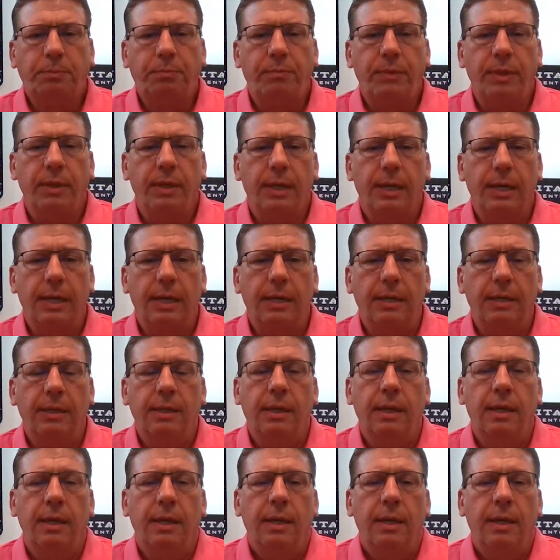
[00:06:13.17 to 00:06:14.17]
uh,
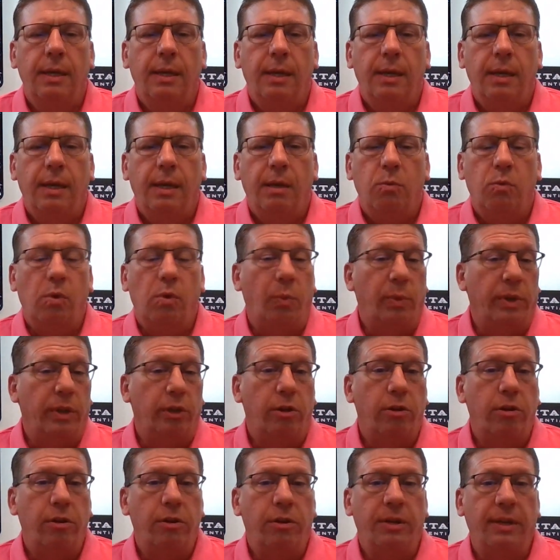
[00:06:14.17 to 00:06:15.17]
what we
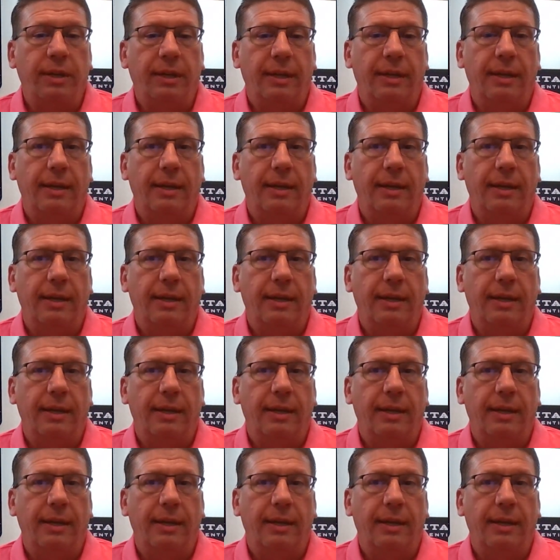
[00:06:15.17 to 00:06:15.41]
learned